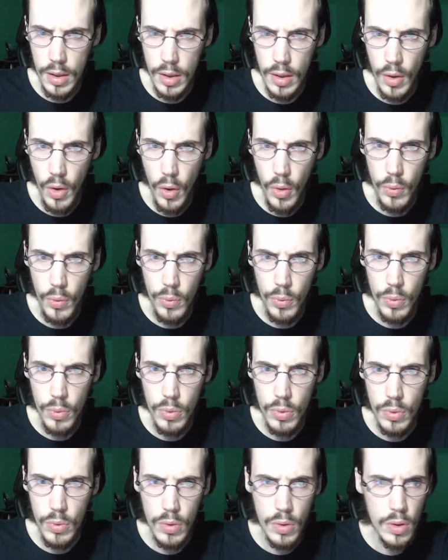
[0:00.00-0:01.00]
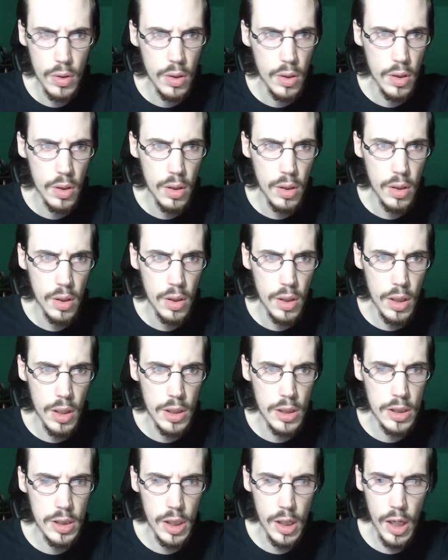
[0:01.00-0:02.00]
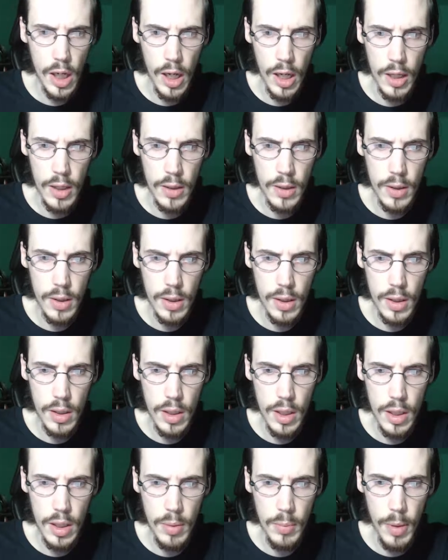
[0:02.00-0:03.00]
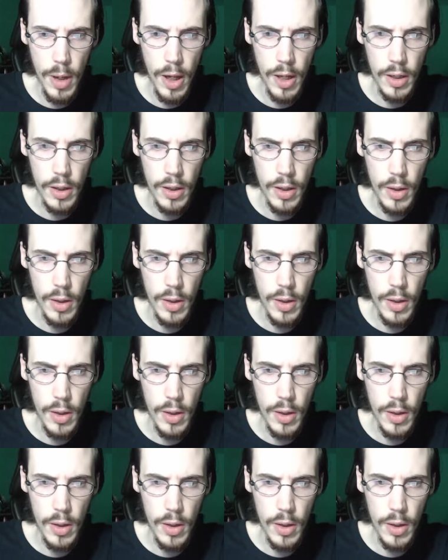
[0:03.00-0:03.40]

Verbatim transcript: Oh, some guy in the back.